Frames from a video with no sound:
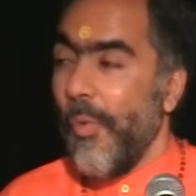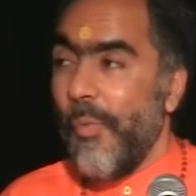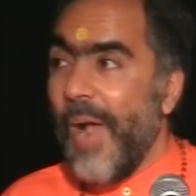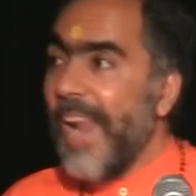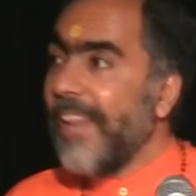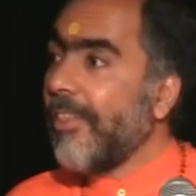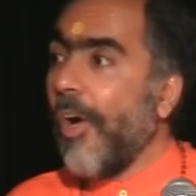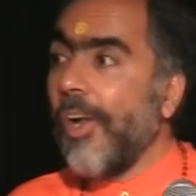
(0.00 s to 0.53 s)

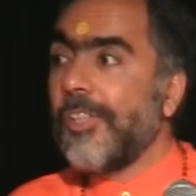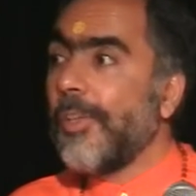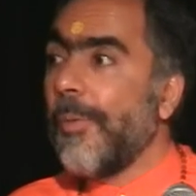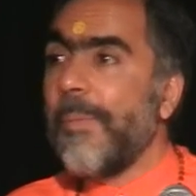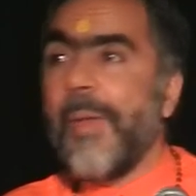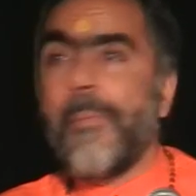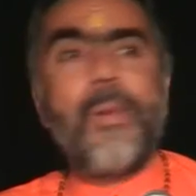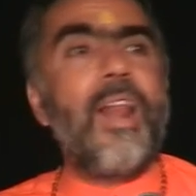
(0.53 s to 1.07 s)
Wealth also
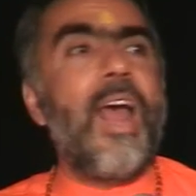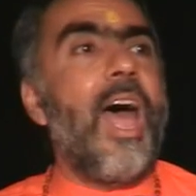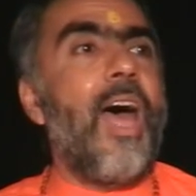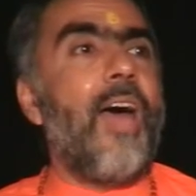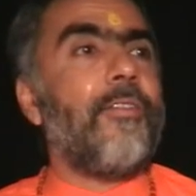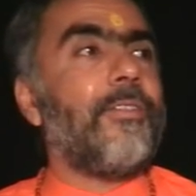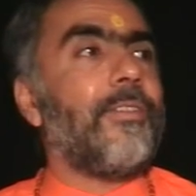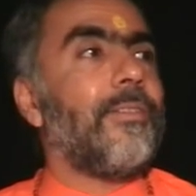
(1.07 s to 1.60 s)
people
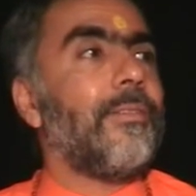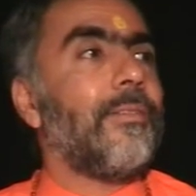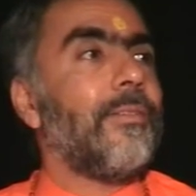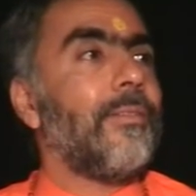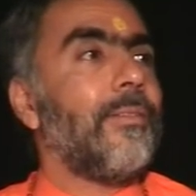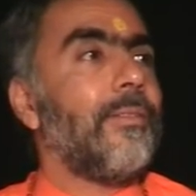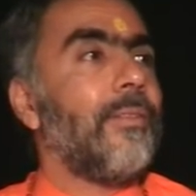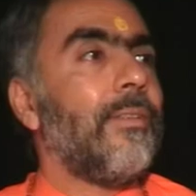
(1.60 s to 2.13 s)
have.
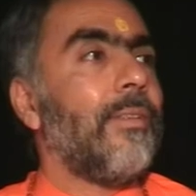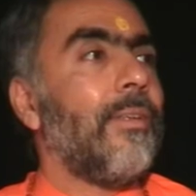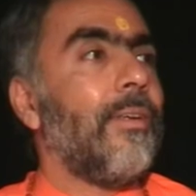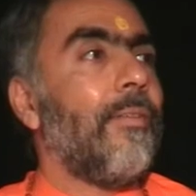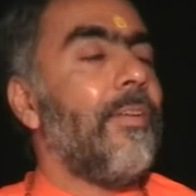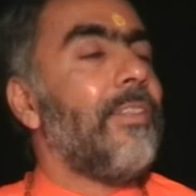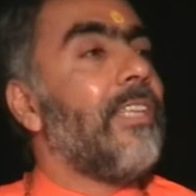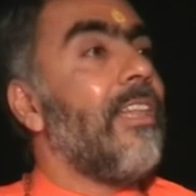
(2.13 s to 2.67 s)

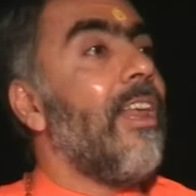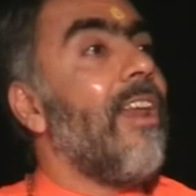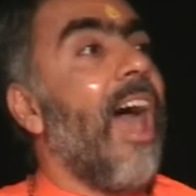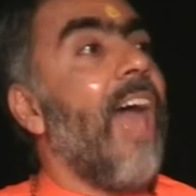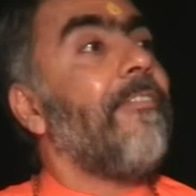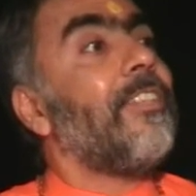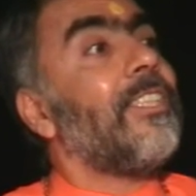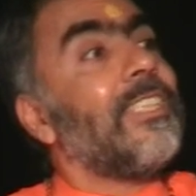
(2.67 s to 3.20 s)
We say the
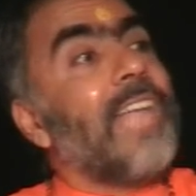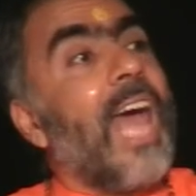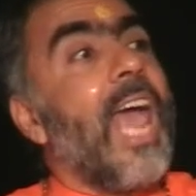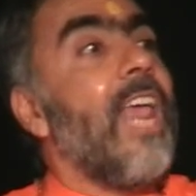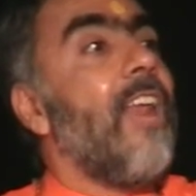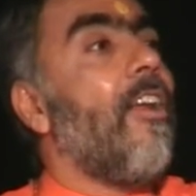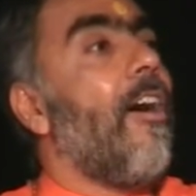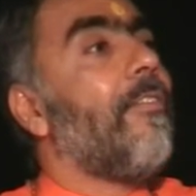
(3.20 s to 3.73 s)

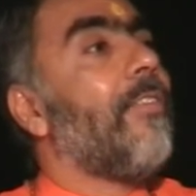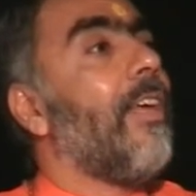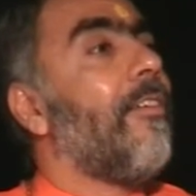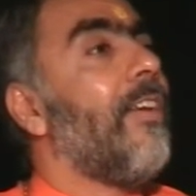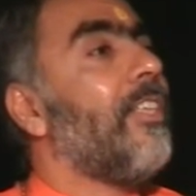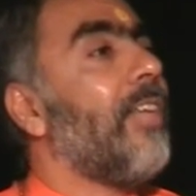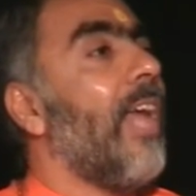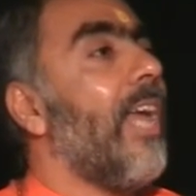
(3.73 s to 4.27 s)
lifestyle of the
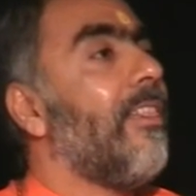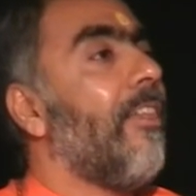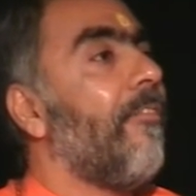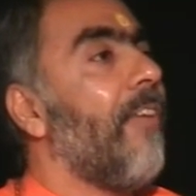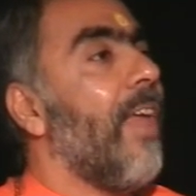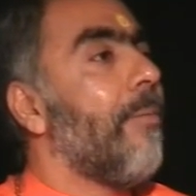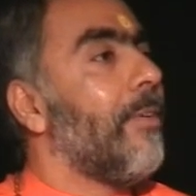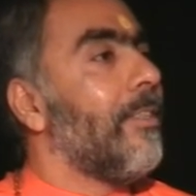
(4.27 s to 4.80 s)
rich and the
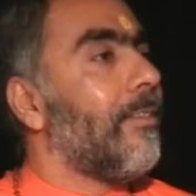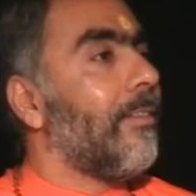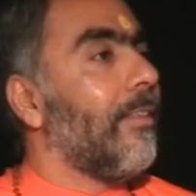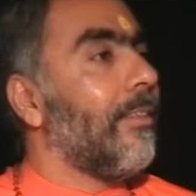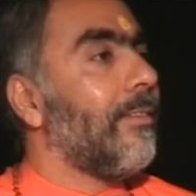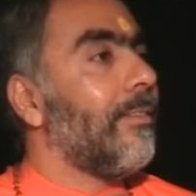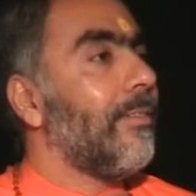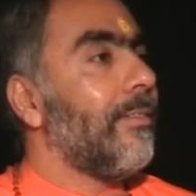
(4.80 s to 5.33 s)
famous.
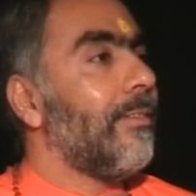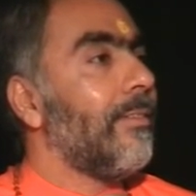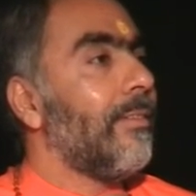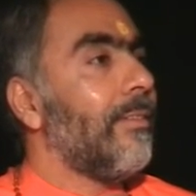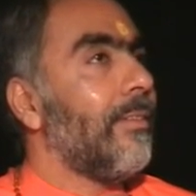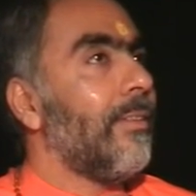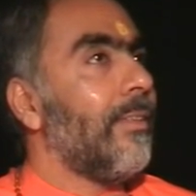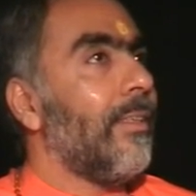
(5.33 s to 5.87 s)

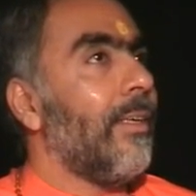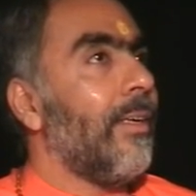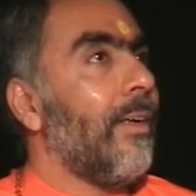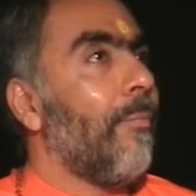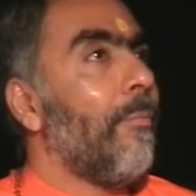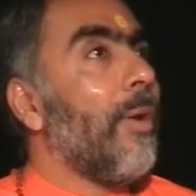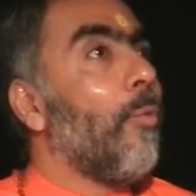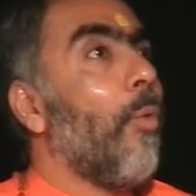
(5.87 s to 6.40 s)

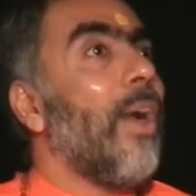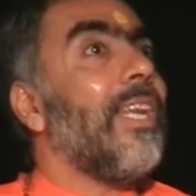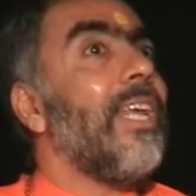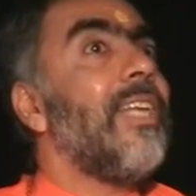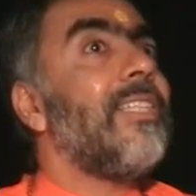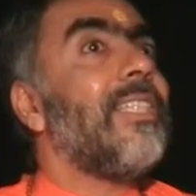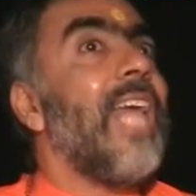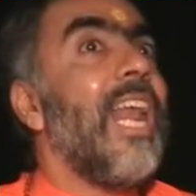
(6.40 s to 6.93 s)
But what
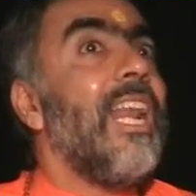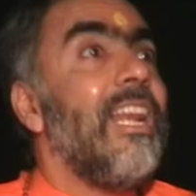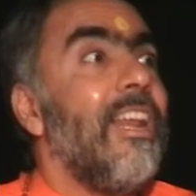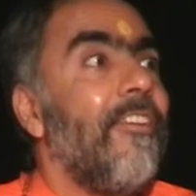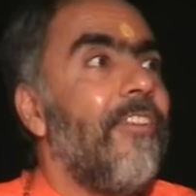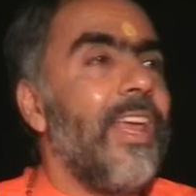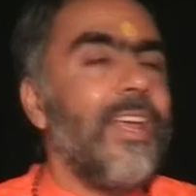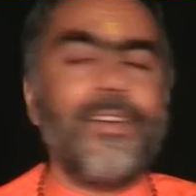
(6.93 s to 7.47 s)
is their
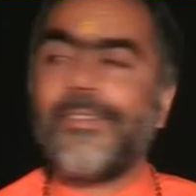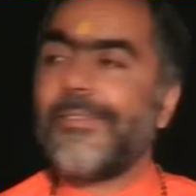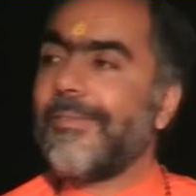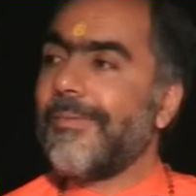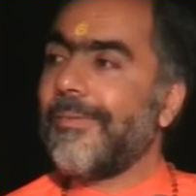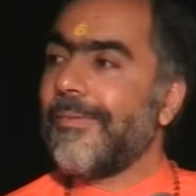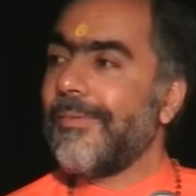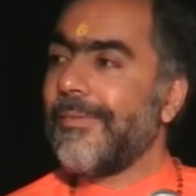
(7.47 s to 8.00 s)
living?
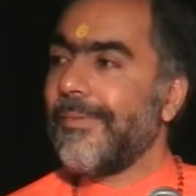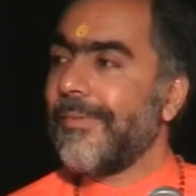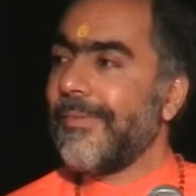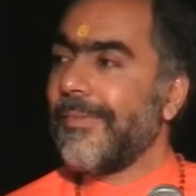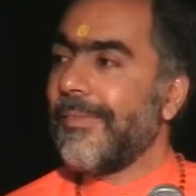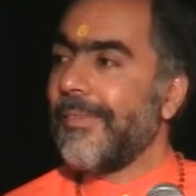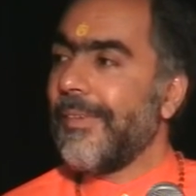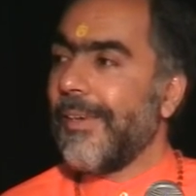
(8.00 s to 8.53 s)

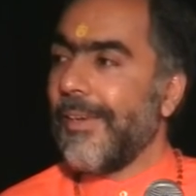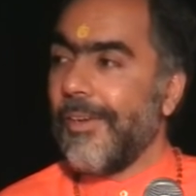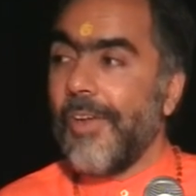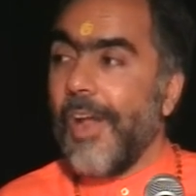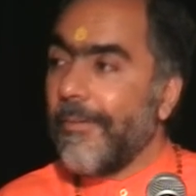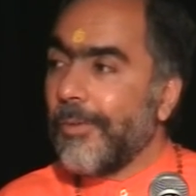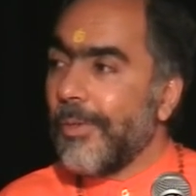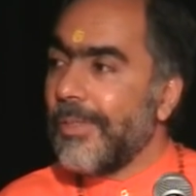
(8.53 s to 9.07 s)

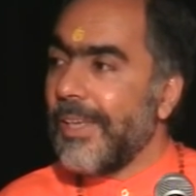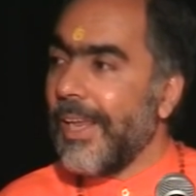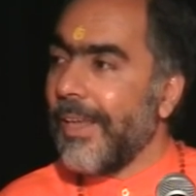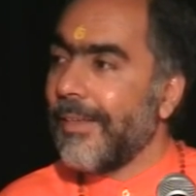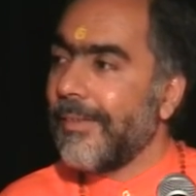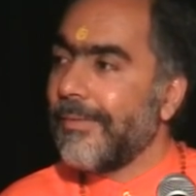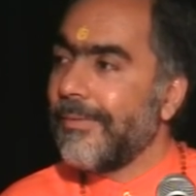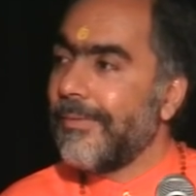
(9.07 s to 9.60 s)
You have to
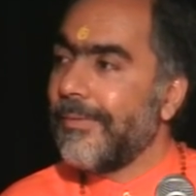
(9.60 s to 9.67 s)
see.